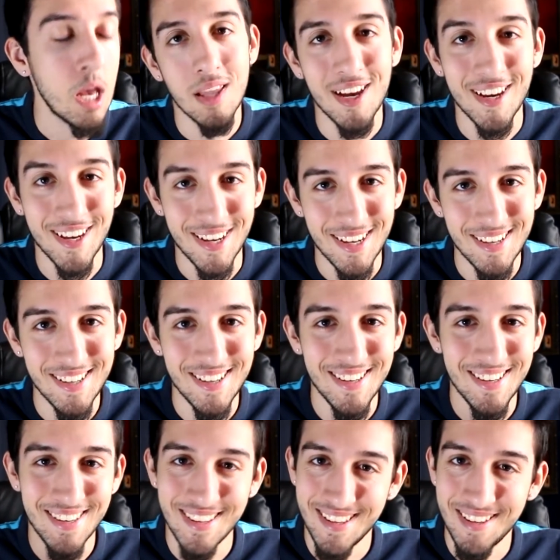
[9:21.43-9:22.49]
Like
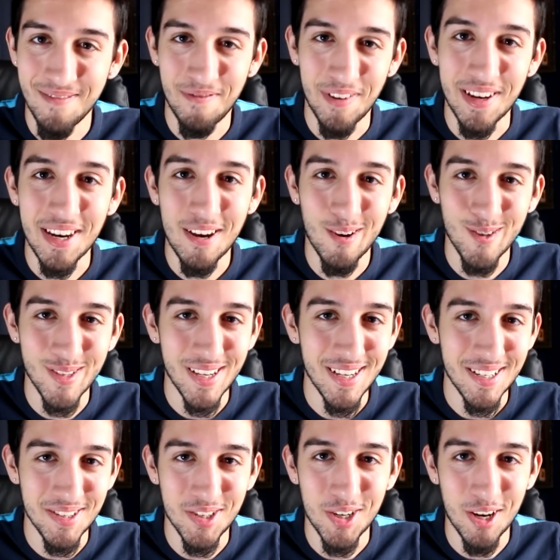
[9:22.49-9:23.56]
videos
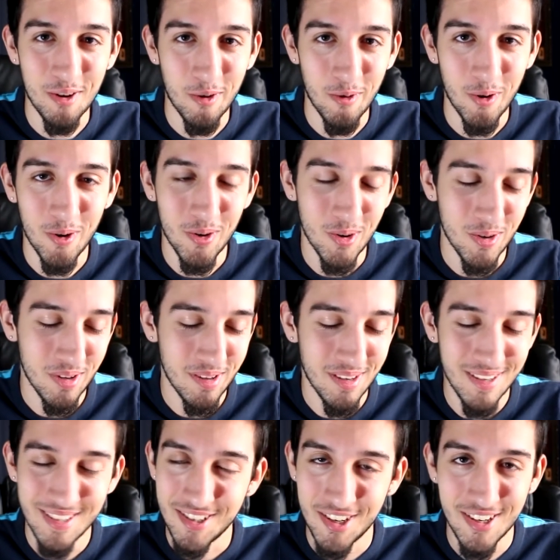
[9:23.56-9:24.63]
in general.
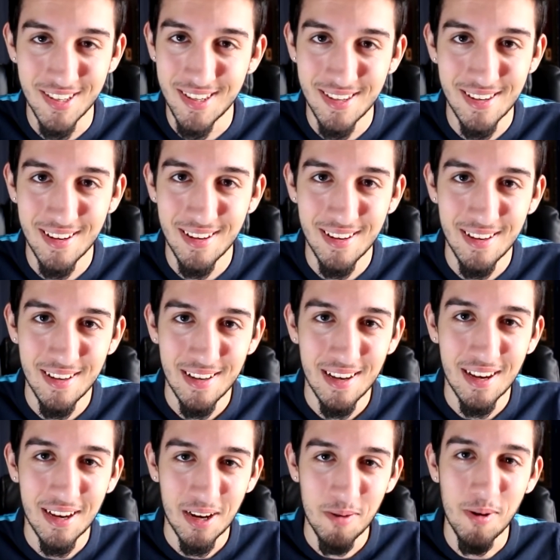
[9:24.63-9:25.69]
Just
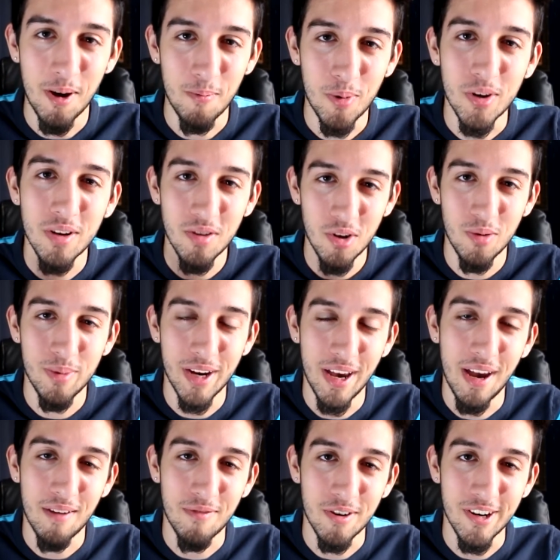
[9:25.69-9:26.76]
come on, put a little bit
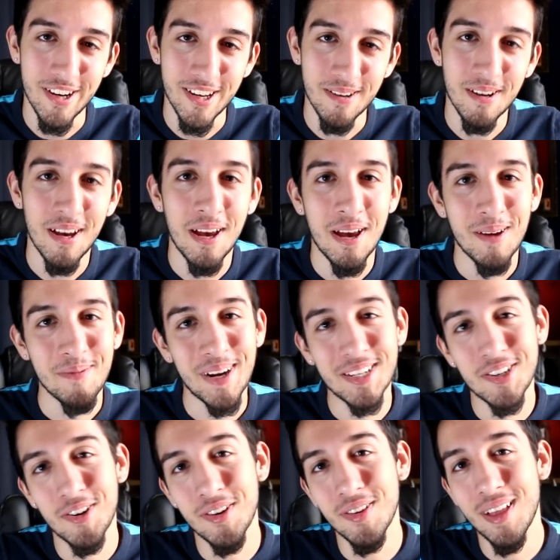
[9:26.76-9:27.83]
of effort in.
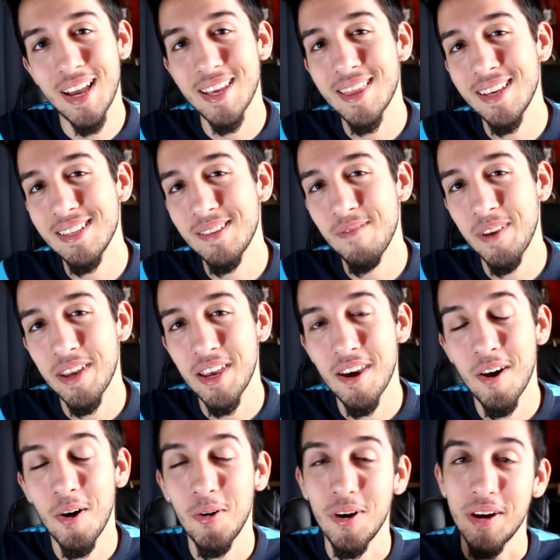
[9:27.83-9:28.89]
Make sure to like this
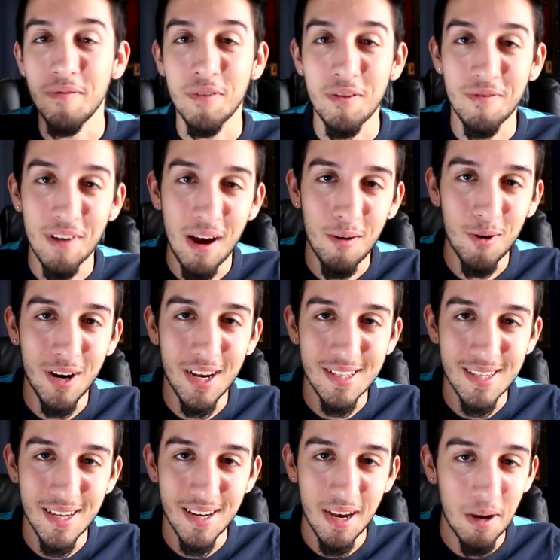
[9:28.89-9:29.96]
video if you found what I
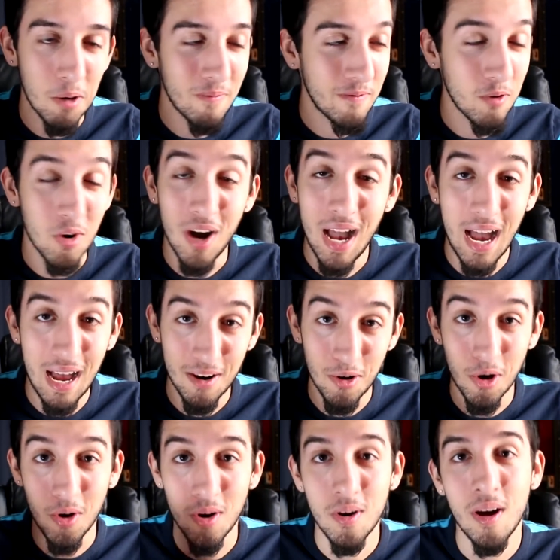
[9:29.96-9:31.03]
said helpful at
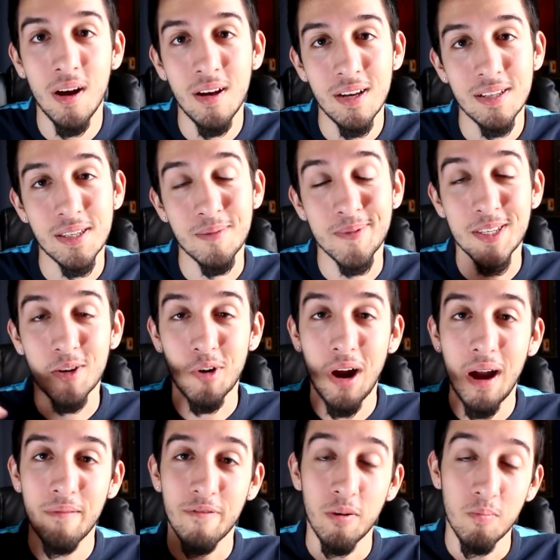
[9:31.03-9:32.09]
all.
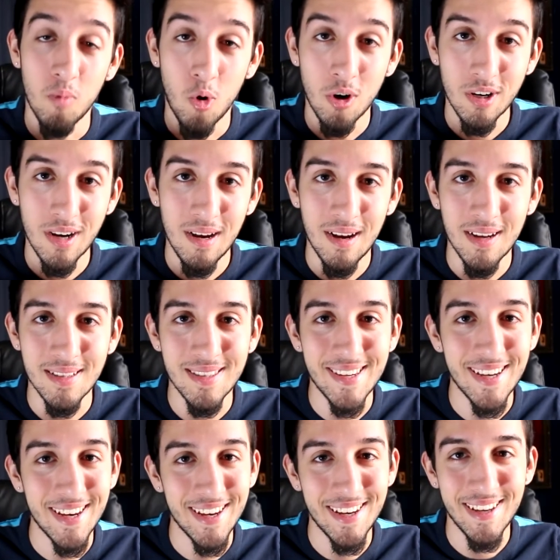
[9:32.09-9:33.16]
Subscribe for more
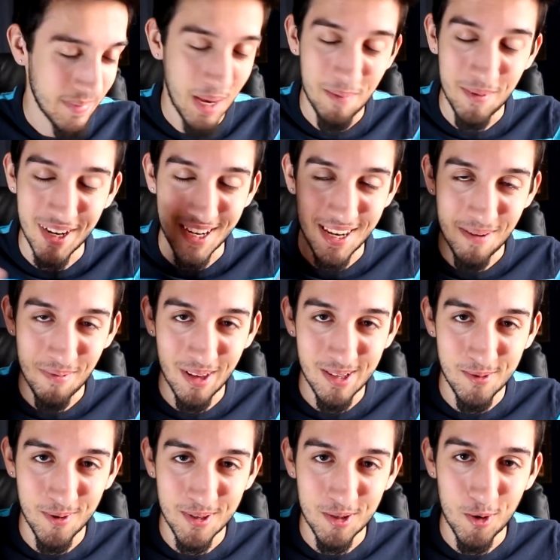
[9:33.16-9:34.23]
content. I'm gonna keep
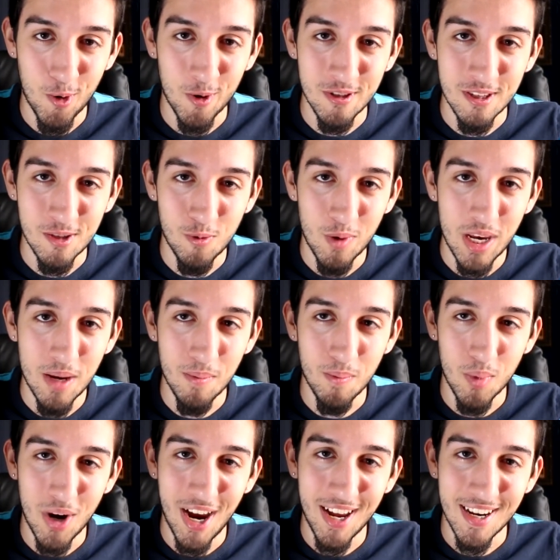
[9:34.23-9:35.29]
this one short and
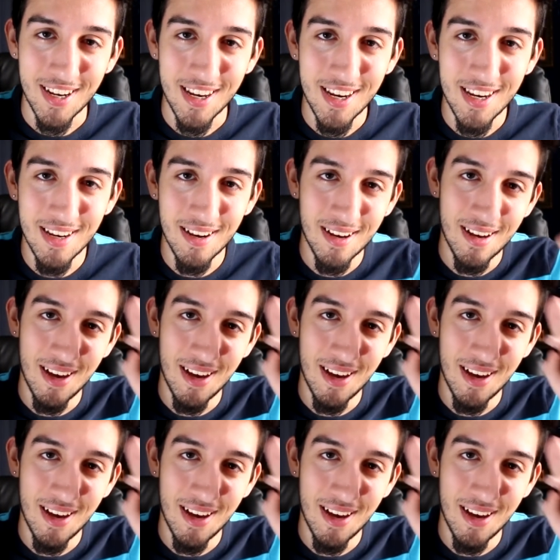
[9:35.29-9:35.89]
sweet. BradHeat